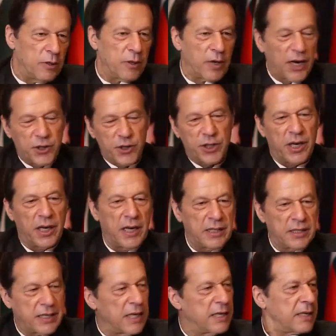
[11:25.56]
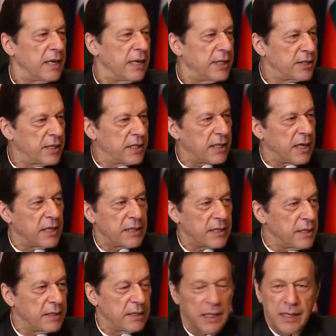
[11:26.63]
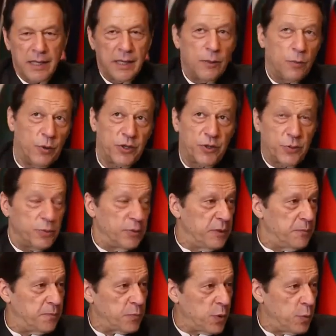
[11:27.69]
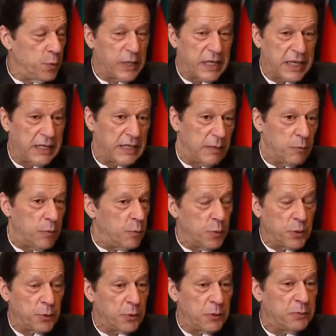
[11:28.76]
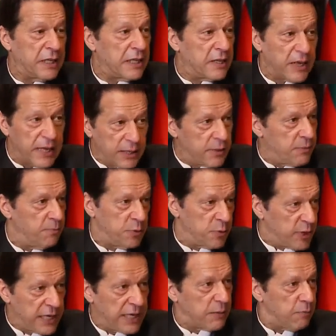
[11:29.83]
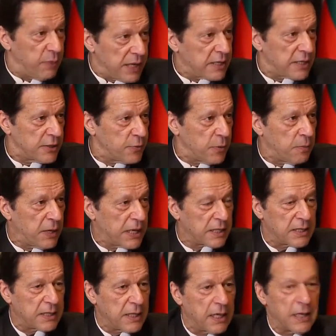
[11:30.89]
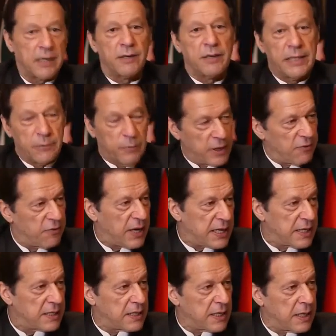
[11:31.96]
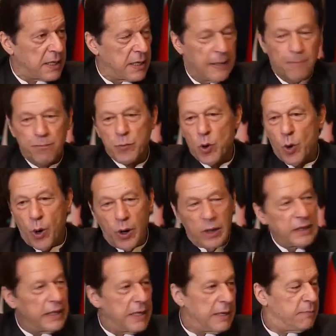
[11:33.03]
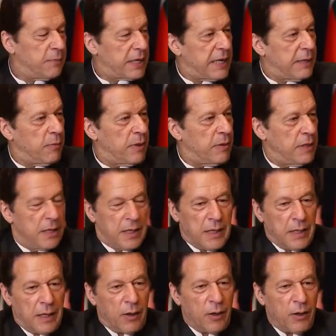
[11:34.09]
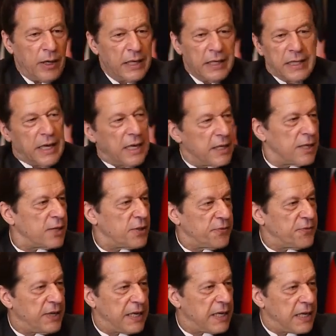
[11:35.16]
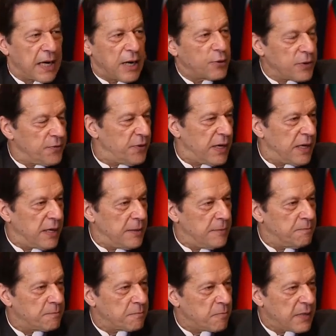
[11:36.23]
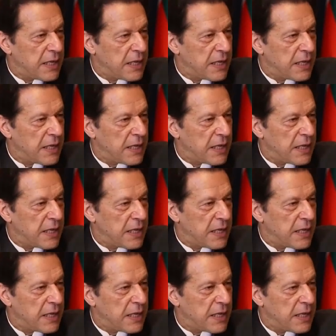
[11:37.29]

Russia and Central Asian countries, which would be great trading partners for Pakistan, even Afghanistan, all that became in the other sphere and out of our